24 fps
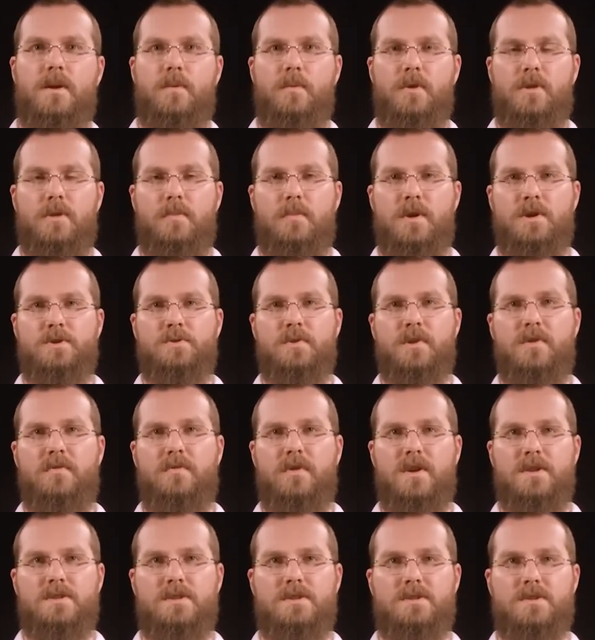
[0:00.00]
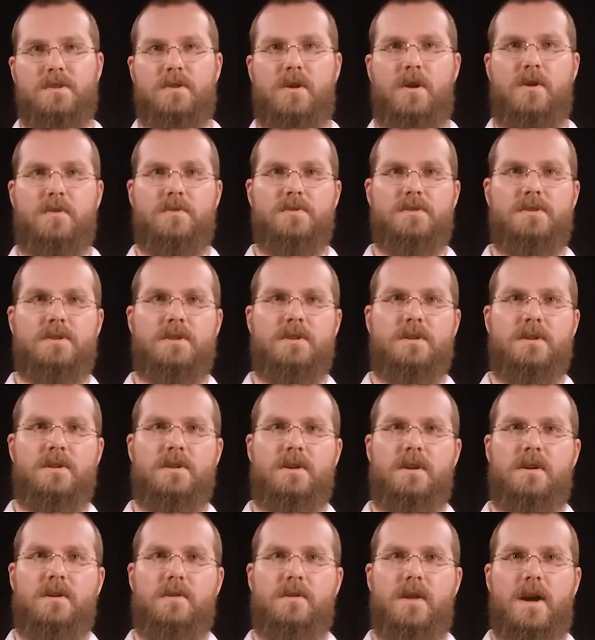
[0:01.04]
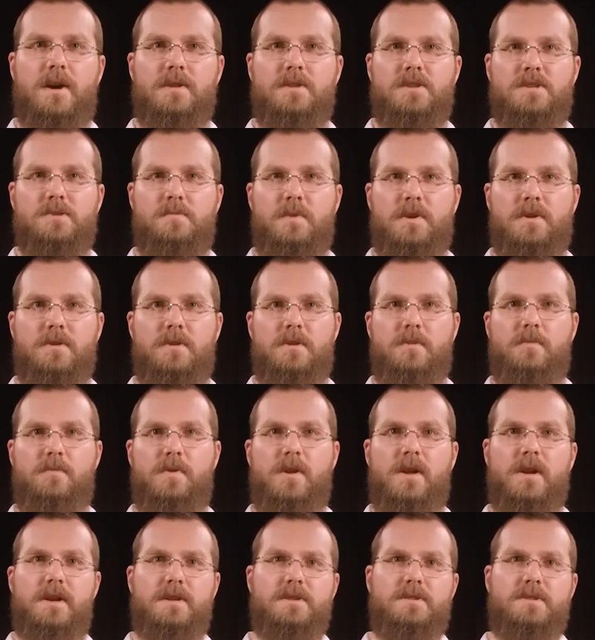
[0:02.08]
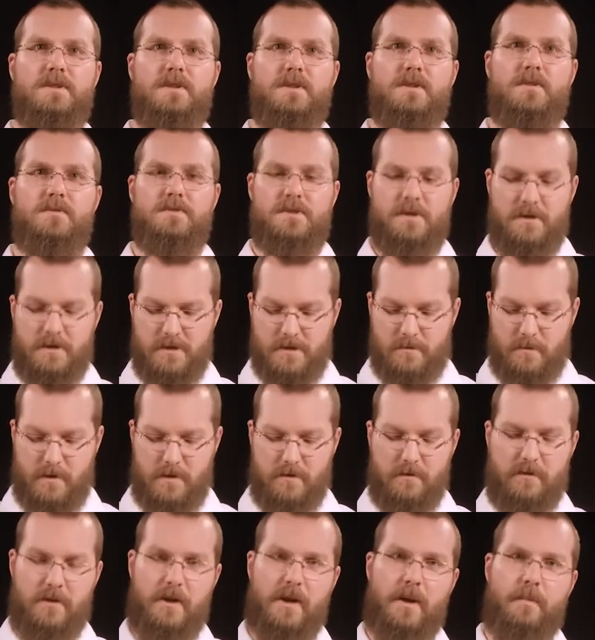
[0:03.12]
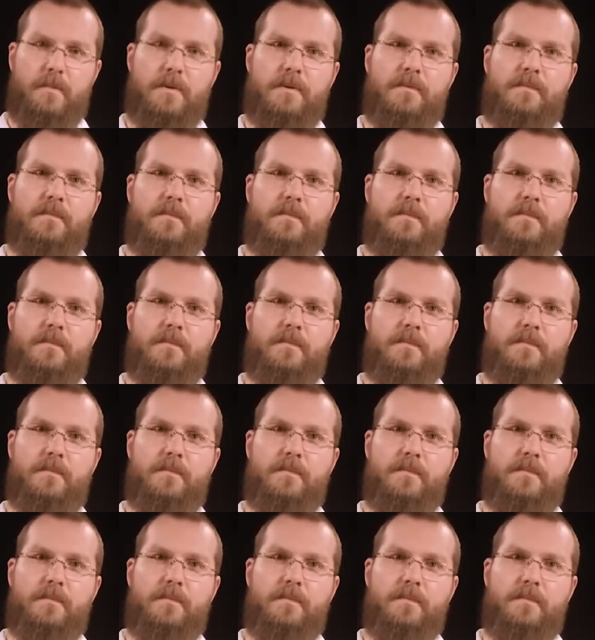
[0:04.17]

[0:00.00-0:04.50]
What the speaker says: With the measuring faces closed, lock the spindle in place using the spindle clamp.